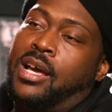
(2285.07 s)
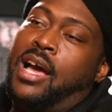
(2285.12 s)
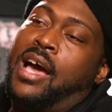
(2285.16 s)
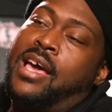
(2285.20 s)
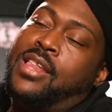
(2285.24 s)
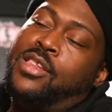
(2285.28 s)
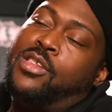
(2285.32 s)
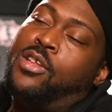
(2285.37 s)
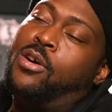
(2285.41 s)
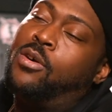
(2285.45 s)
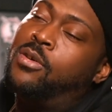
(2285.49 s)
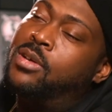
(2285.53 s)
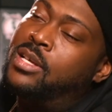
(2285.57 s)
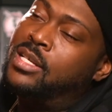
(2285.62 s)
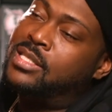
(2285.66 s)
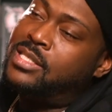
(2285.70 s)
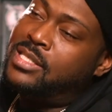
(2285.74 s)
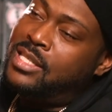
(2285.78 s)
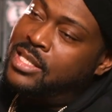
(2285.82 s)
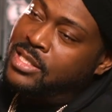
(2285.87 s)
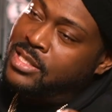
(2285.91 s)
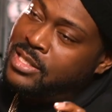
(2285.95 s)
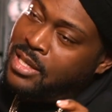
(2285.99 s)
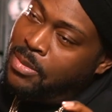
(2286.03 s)
I know
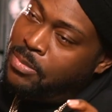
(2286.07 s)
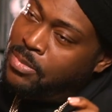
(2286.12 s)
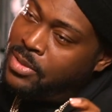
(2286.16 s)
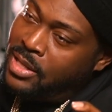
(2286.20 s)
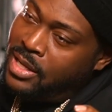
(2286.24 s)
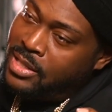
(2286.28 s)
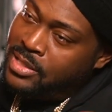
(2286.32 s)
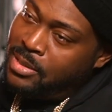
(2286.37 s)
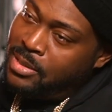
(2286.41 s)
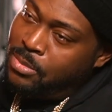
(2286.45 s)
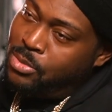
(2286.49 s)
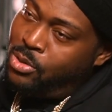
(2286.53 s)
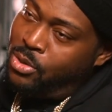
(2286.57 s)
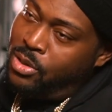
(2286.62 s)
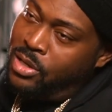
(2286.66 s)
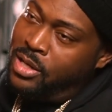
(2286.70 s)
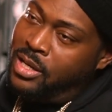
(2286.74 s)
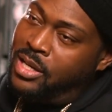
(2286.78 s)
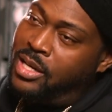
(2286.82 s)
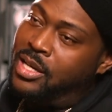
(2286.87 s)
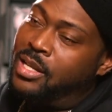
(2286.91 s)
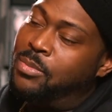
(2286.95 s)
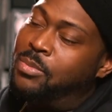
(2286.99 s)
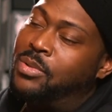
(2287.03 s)
there's some things I'm doing
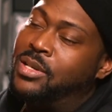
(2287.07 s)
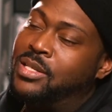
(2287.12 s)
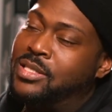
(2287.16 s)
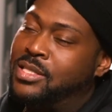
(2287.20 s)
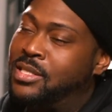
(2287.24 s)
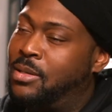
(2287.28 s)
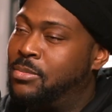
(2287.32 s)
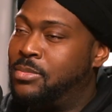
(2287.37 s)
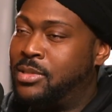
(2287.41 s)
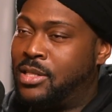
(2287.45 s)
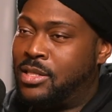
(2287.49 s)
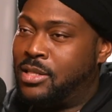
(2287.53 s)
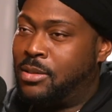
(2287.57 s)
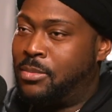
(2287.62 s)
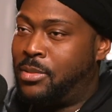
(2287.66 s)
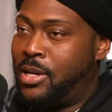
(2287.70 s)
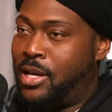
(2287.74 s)
good, but there's some things I'm